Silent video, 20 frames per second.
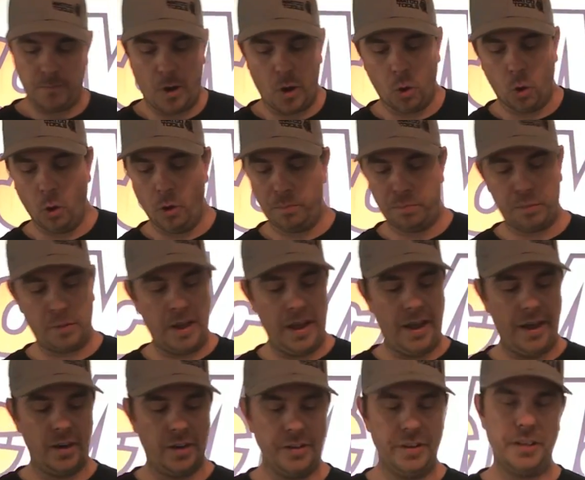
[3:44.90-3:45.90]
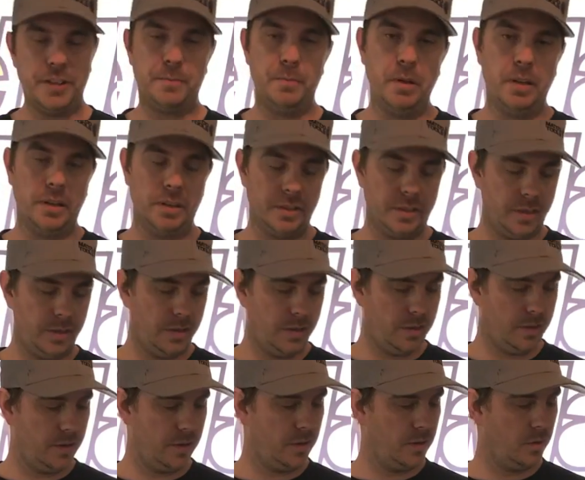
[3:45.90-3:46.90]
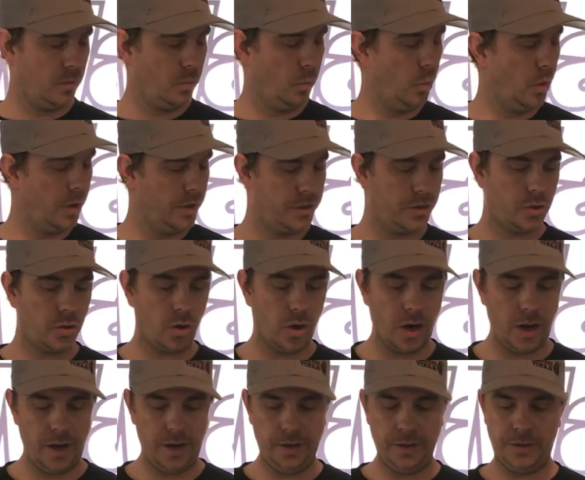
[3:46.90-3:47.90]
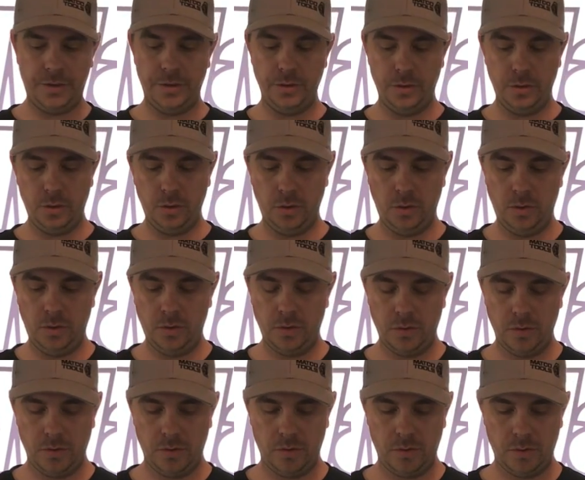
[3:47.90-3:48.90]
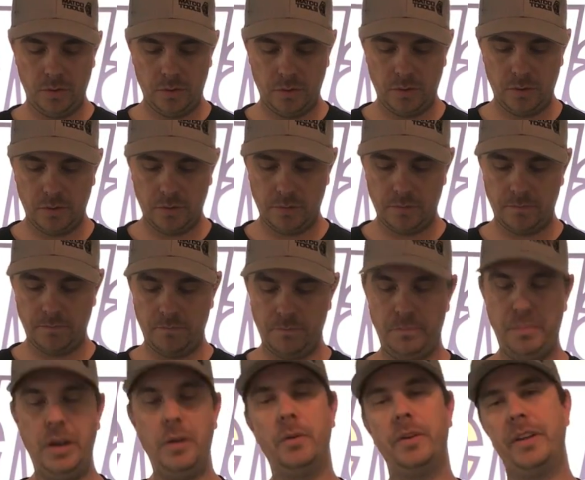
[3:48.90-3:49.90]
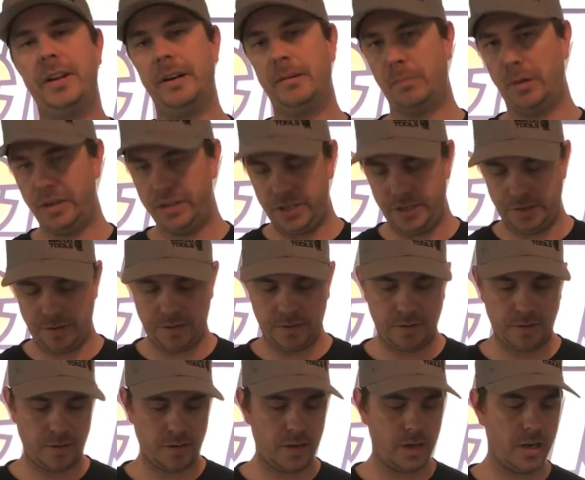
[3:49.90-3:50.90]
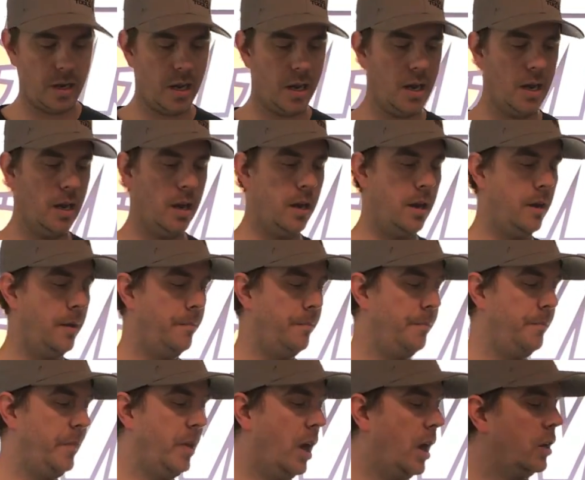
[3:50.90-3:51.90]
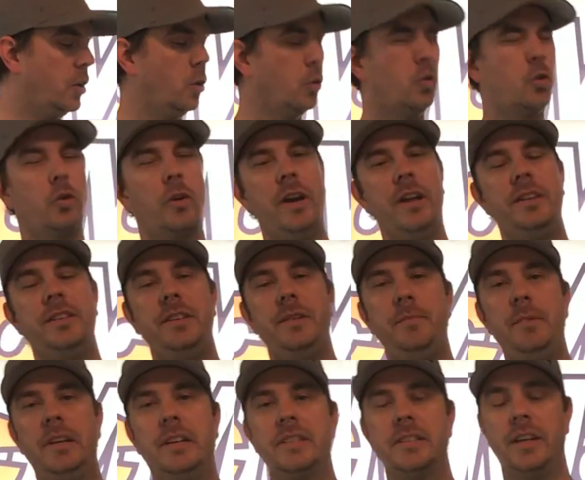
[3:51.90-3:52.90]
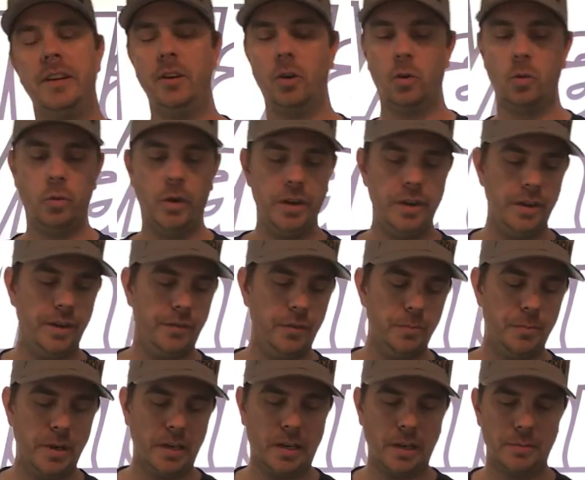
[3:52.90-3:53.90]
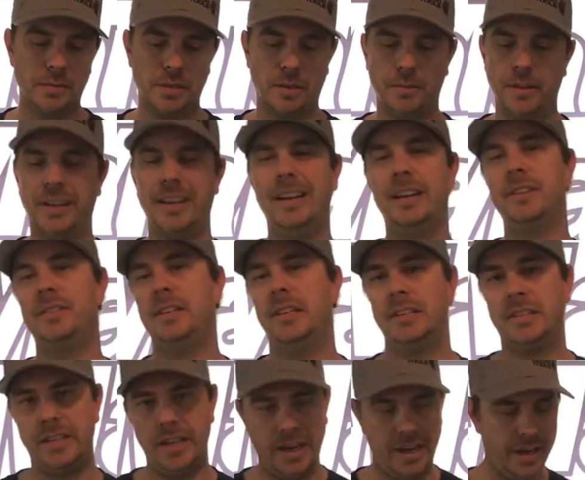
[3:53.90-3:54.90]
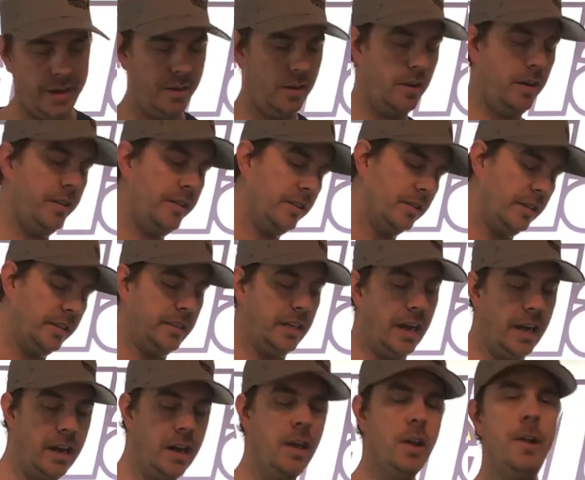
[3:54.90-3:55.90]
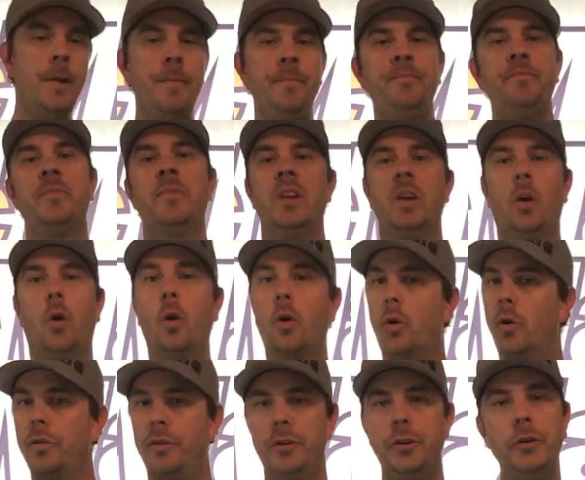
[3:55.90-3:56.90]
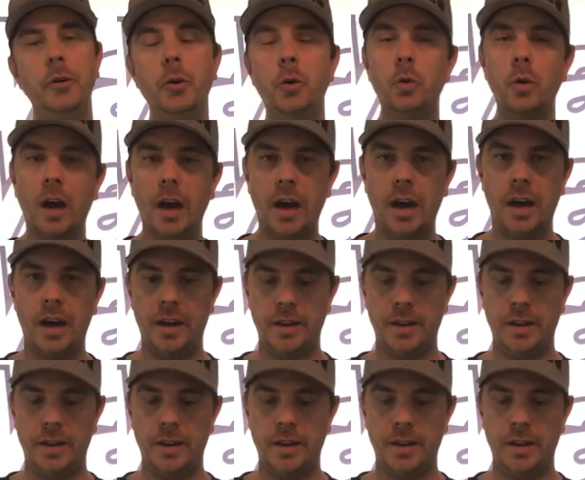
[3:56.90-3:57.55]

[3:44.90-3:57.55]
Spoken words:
My whole plan on this build was trying to be within a budget, not go crazy, because I know if you pick up something like an SCX-10 or anything like that, or the new,